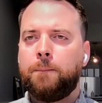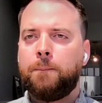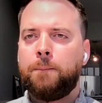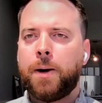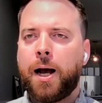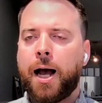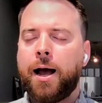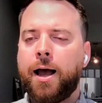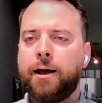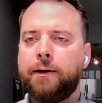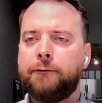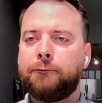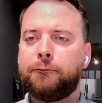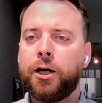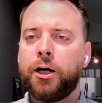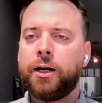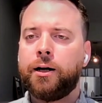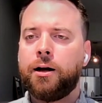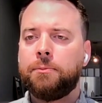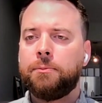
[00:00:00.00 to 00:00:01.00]
by
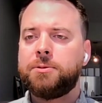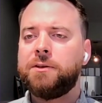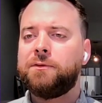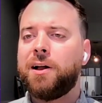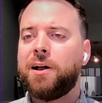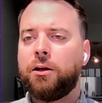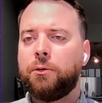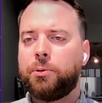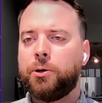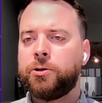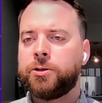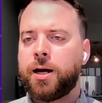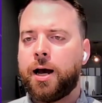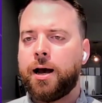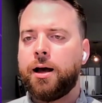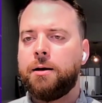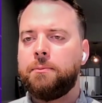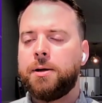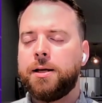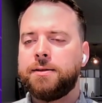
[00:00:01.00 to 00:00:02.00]
freeing up developer
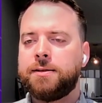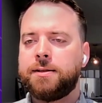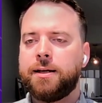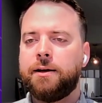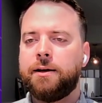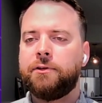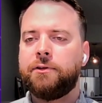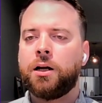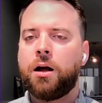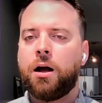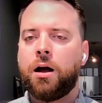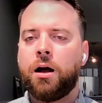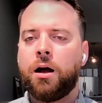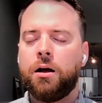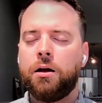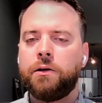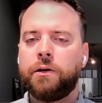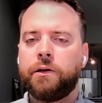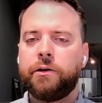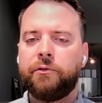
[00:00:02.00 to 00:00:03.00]
time and saving
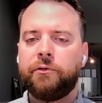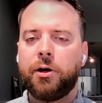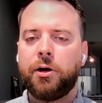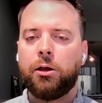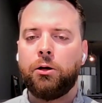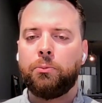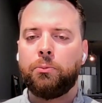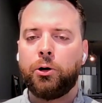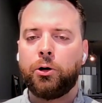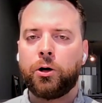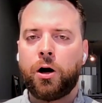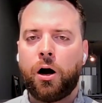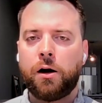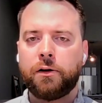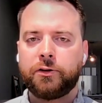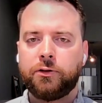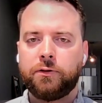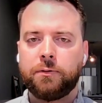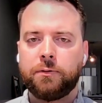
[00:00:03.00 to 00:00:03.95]
on developer costs.